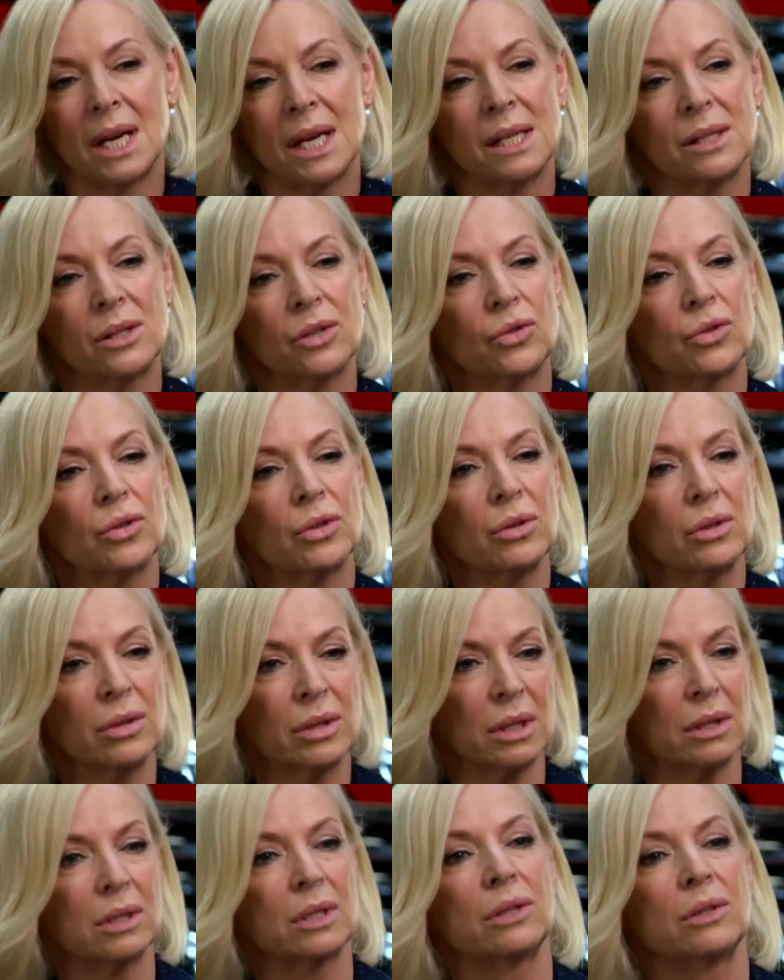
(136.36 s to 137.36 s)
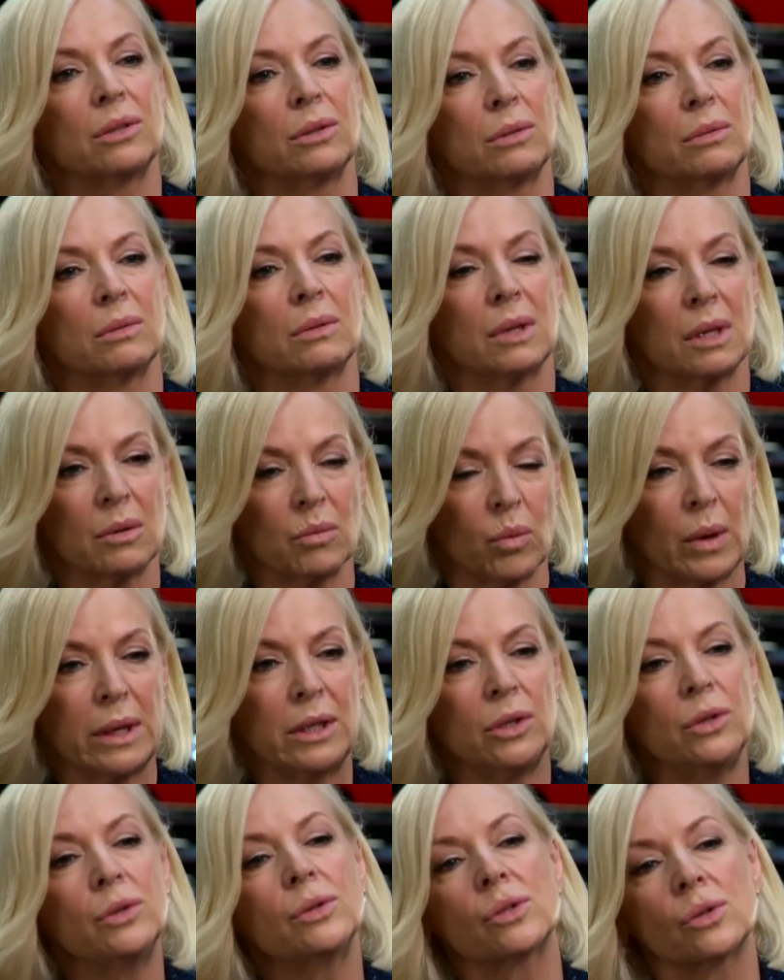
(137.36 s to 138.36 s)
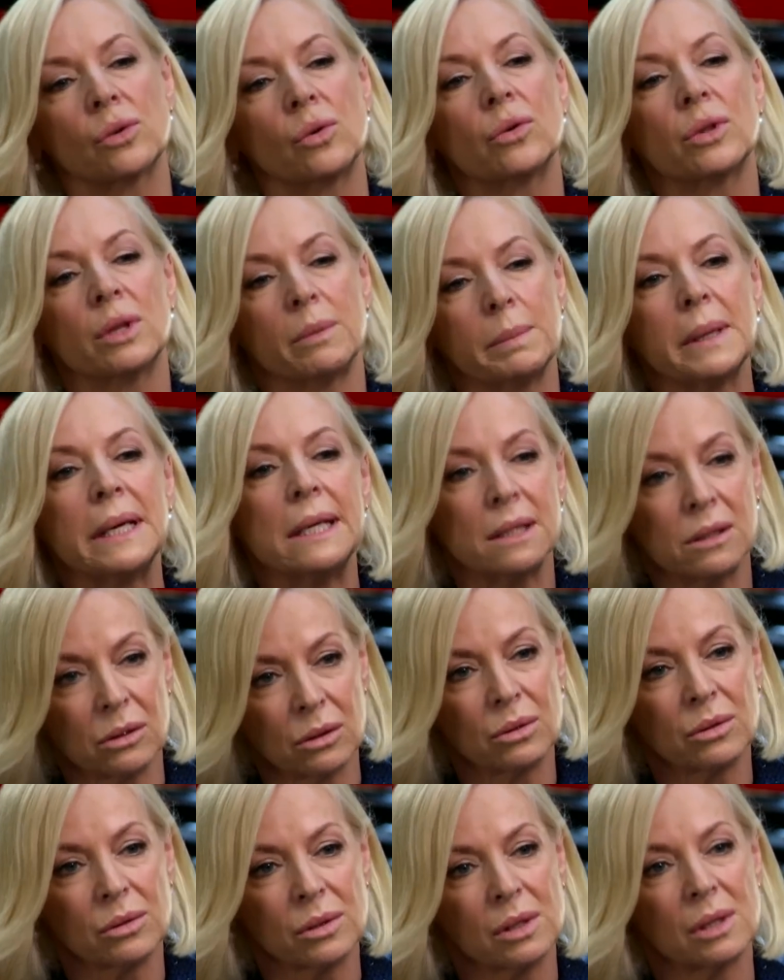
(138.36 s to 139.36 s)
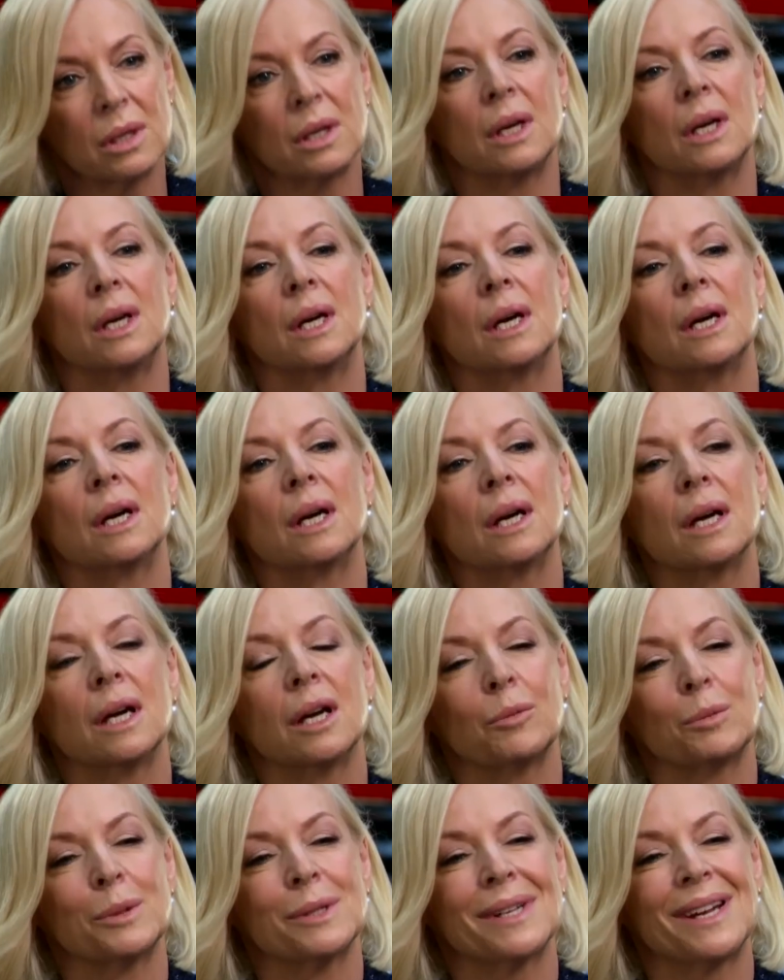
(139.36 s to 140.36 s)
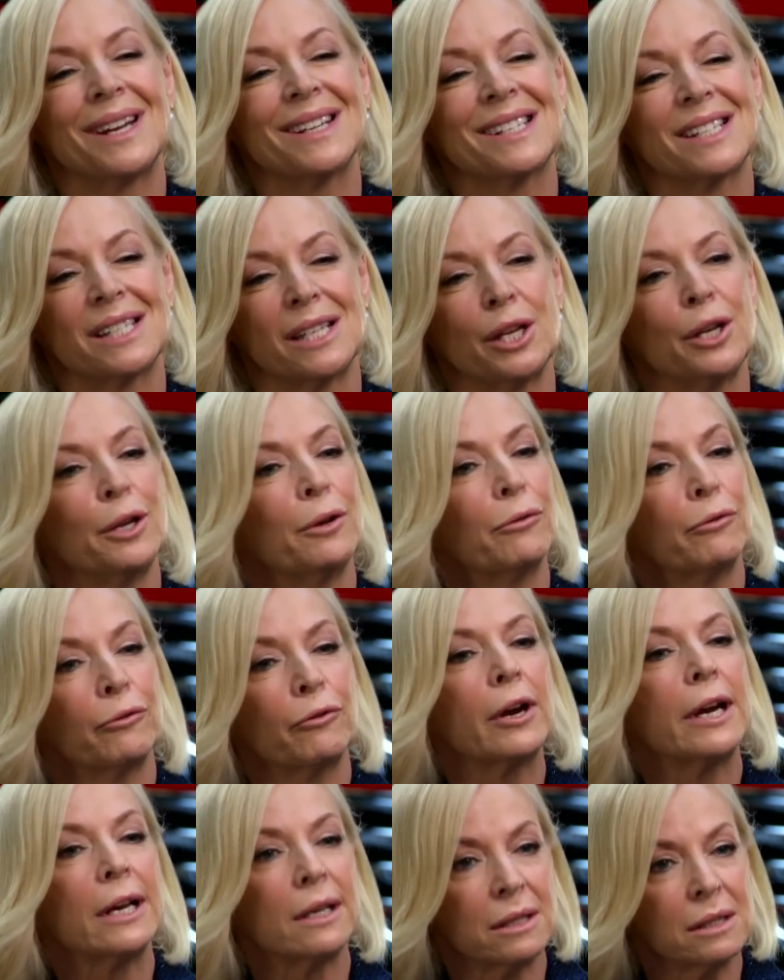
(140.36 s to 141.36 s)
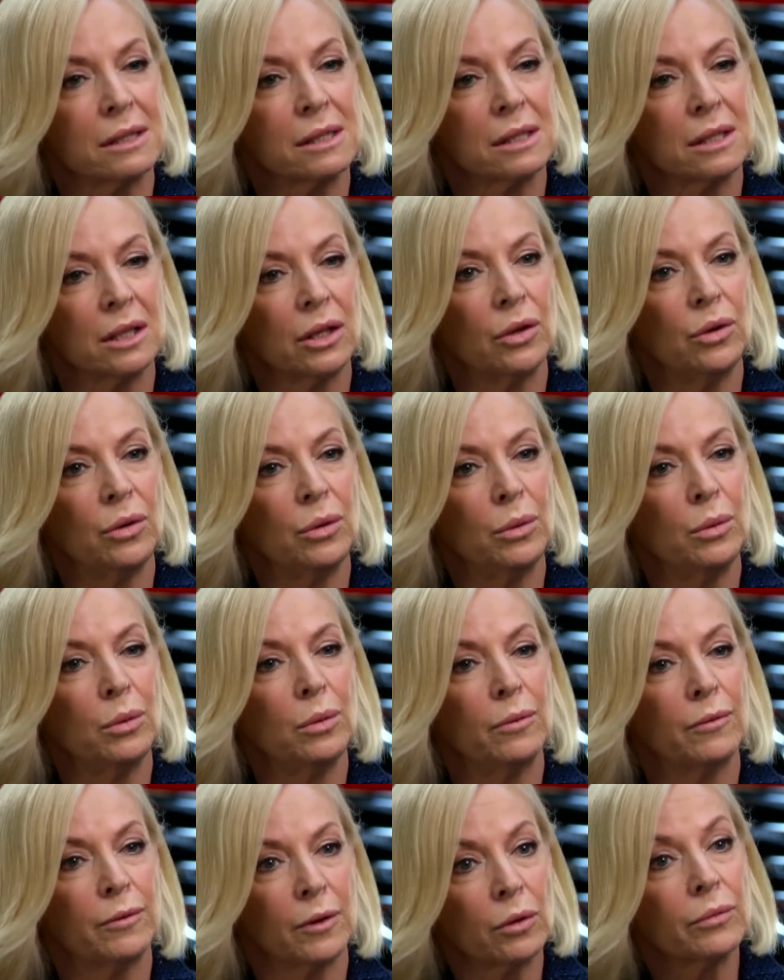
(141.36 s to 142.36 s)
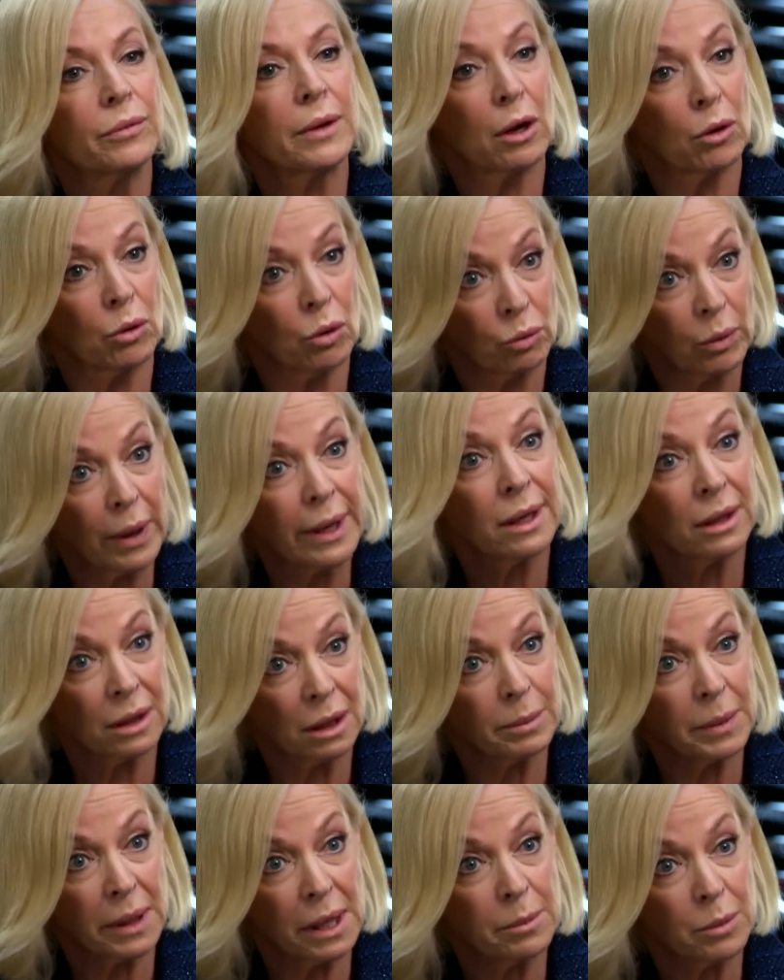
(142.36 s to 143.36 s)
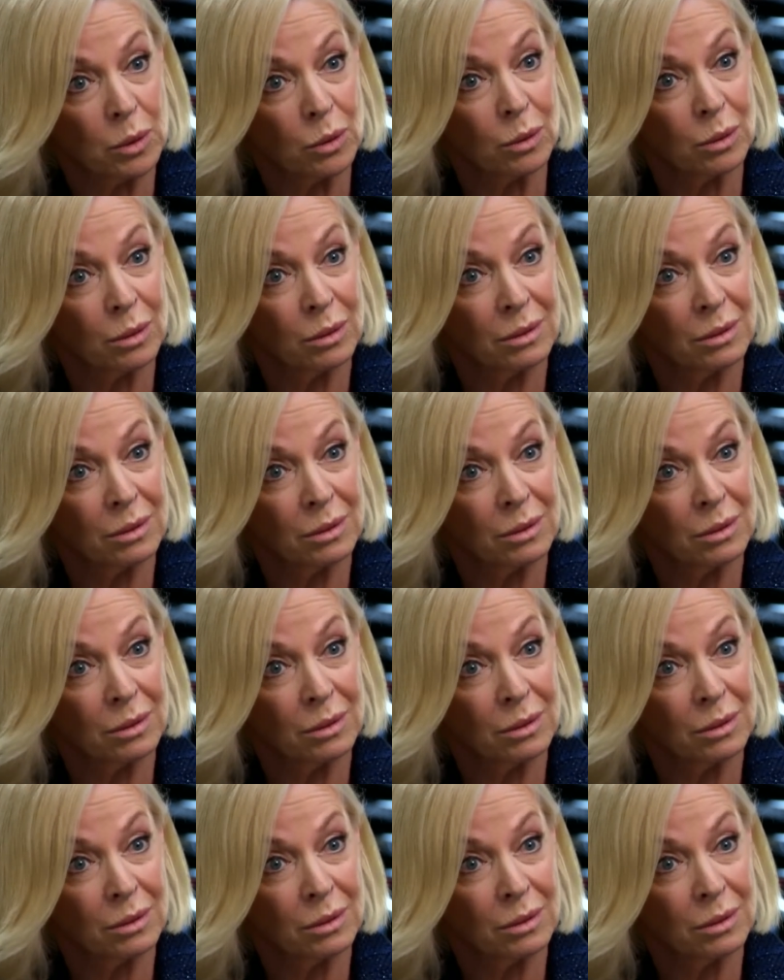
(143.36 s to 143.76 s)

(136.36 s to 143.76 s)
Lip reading: Is it true that when you saw the Beatles, it was like seeing friends? You felt they were regular people?